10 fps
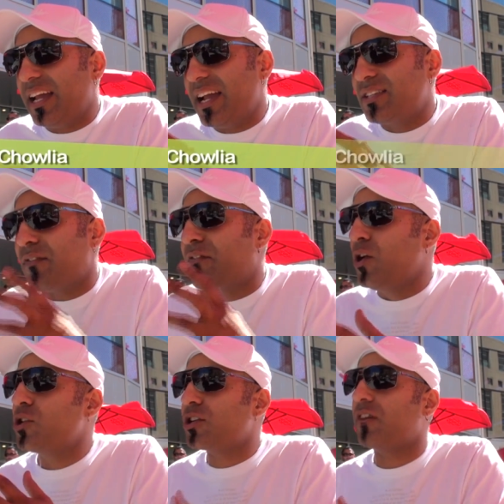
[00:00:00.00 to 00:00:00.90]
It's a
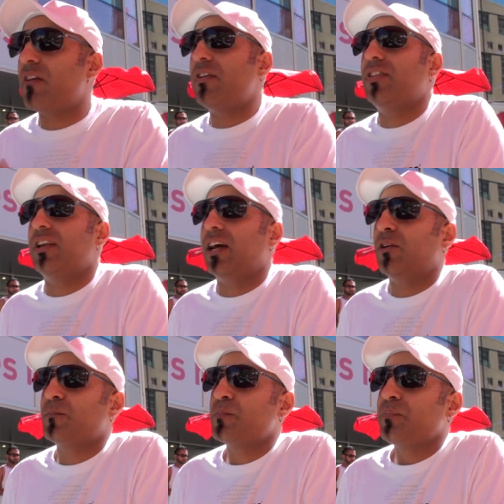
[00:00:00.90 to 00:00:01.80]
fusion of everything
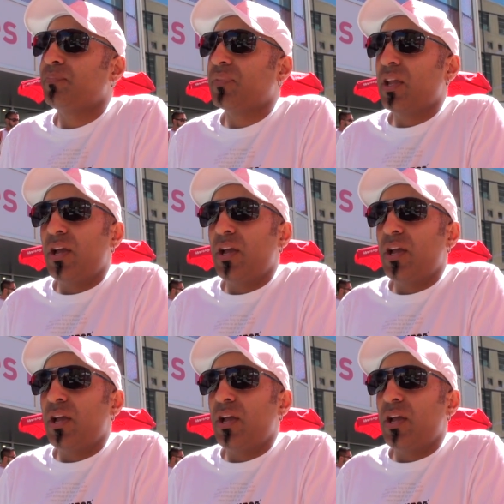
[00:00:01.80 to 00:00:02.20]
now. Yeah.